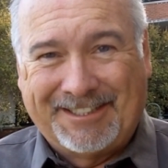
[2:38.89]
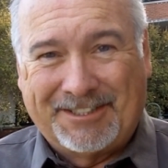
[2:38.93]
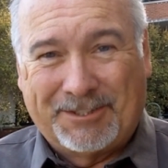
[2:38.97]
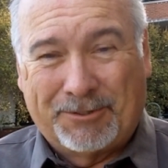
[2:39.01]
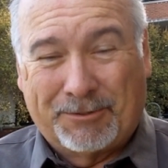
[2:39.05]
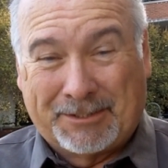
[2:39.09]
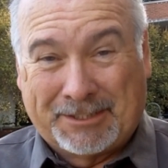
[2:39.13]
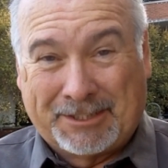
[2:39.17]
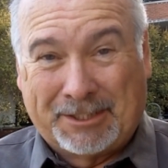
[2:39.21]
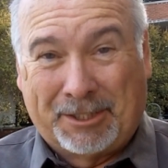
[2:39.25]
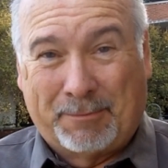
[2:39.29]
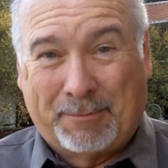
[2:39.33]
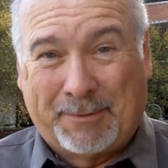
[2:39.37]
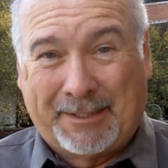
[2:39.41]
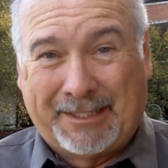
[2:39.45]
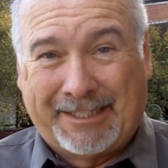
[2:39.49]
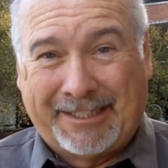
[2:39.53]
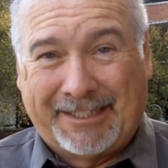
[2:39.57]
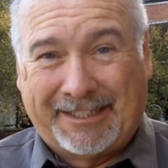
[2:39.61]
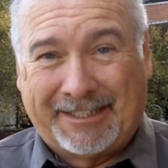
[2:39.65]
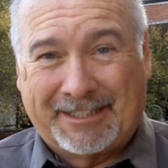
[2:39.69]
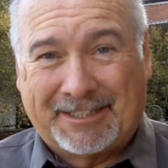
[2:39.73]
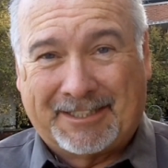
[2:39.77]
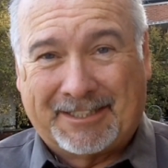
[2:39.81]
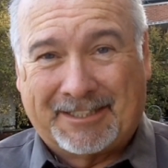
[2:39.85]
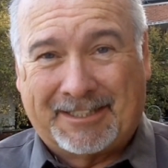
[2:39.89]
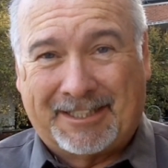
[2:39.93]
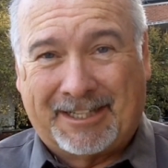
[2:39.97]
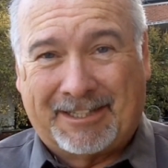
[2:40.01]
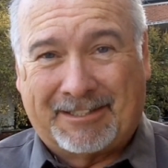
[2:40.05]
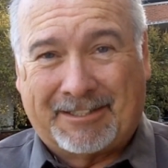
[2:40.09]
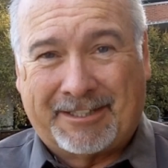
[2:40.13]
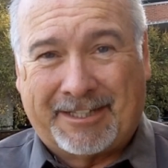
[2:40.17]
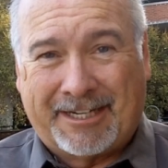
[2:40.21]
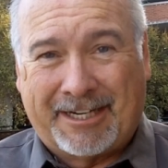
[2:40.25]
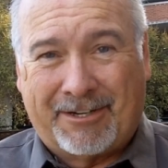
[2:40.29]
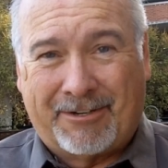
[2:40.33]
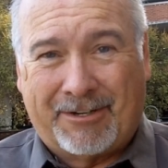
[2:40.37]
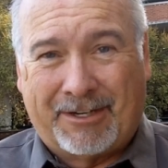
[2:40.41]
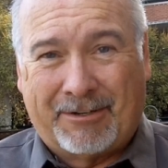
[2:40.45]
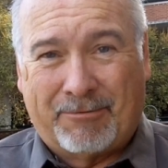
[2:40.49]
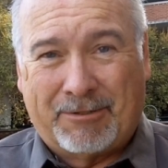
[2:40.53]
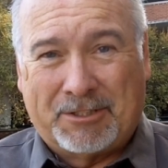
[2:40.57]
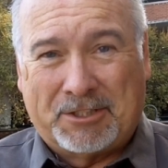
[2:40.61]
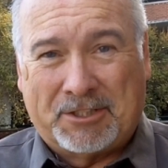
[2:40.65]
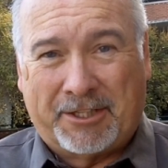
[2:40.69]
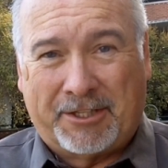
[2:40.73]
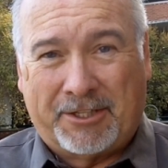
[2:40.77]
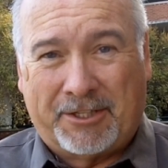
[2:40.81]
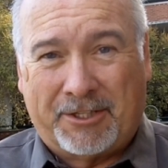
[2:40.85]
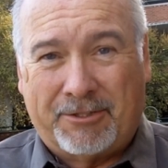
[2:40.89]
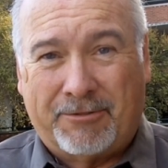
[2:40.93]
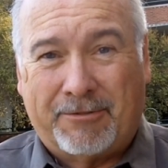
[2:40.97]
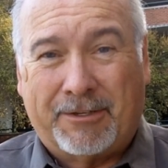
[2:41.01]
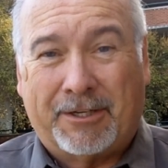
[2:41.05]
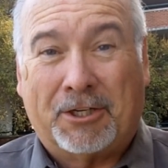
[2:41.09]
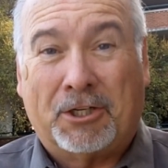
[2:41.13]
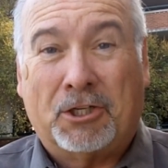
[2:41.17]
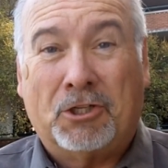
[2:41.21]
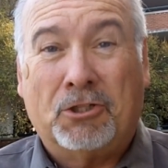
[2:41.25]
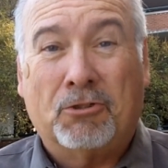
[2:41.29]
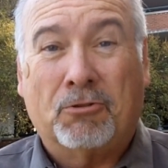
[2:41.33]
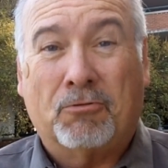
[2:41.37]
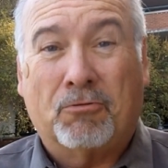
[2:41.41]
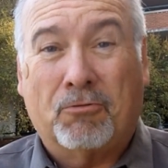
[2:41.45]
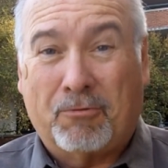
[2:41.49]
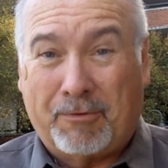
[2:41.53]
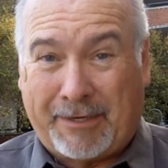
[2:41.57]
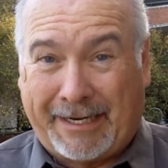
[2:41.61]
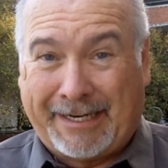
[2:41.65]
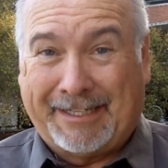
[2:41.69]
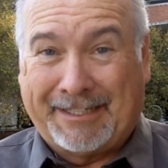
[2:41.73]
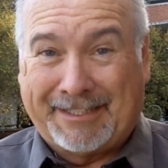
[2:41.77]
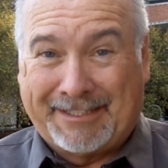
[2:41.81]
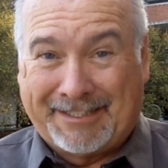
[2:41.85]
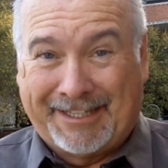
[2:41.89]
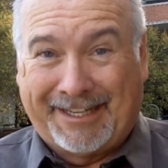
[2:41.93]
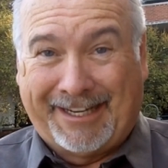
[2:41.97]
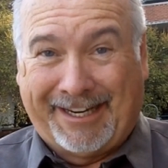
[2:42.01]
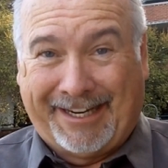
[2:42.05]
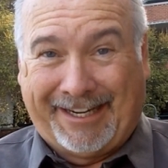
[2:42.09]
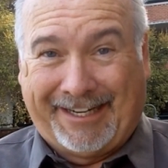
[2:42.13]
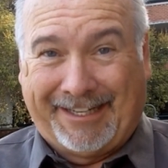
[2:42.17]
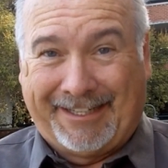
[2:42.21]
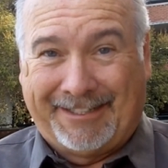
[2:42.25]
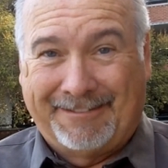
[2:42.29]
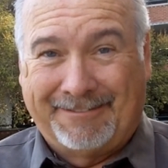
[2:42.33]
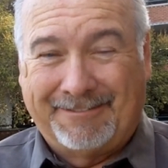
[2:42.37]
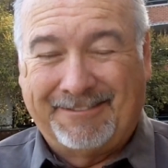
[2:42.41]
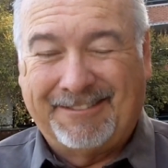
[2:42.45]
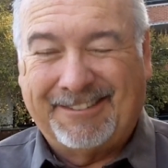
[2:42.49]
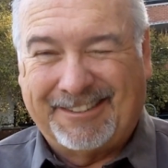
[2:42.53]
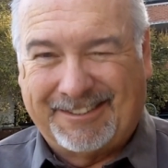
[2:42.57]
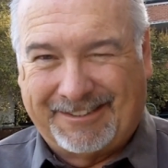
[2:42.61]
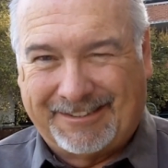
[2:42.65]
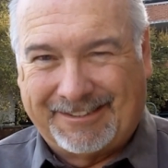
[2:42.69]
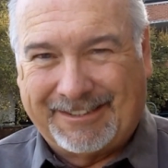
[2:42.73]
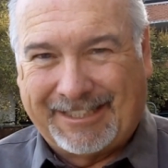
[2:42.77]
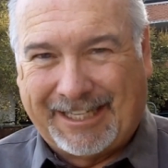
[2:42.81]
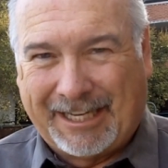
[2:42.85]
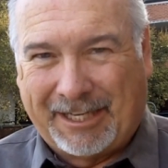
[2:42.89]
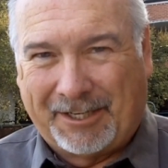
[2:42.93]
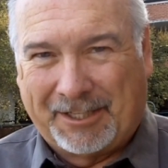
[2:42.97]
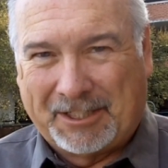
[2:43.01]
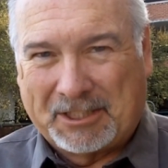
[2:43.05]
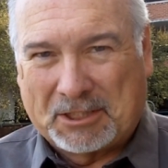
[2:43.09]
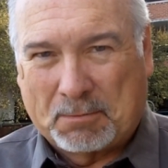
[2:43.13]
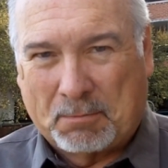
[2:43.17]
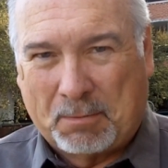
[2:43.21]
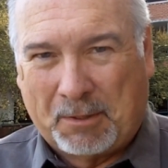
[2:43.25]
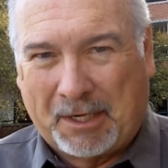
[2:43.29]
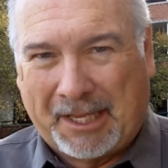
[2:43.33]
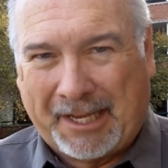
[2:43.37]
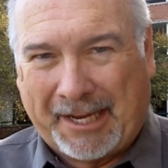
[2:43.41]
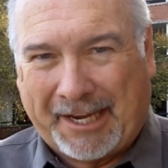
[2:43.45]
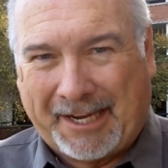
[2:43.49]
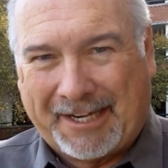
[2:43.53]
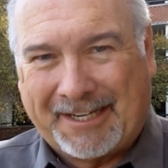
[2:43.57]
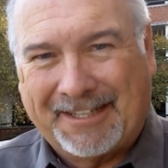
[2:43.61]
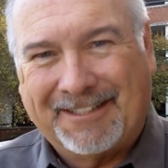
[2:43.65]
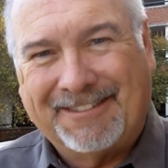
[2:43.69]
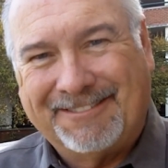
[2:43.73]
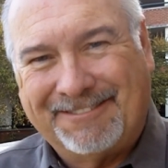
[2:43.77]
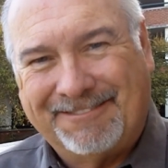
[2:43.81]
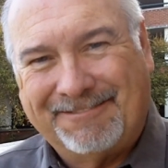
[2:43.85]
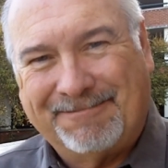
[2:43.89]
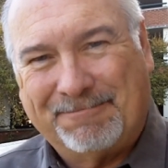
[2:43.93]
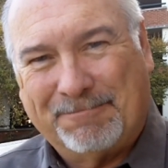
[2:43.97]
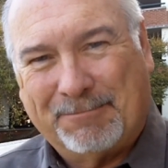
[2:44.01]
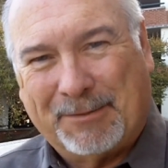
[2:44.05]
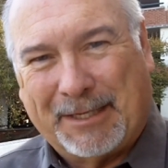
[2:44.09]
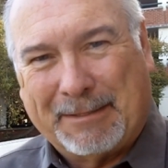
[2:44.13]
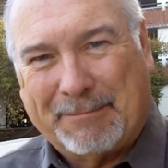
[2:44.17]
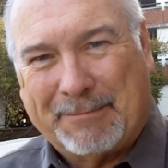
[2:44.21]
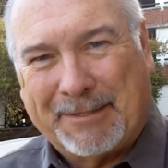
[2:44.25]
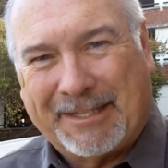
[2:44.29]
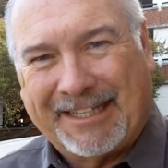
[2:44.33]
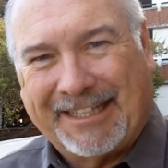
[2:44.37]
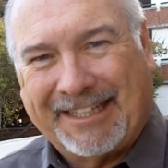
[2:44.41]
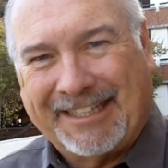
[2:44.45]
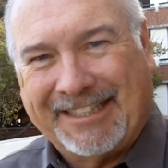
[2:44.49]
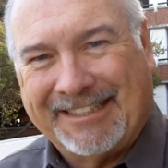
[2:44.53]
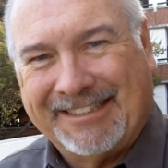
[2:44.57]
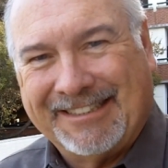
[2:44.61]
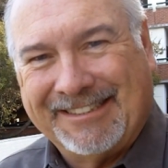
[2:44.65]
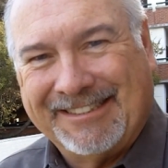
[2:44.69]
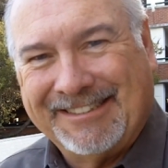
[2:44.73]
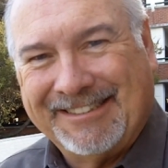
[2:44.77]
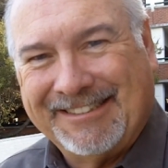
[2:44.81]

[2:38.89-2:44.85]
So until Monday, this is Dr. Gary wishing you a great day. Now let's plan. Bye-bye.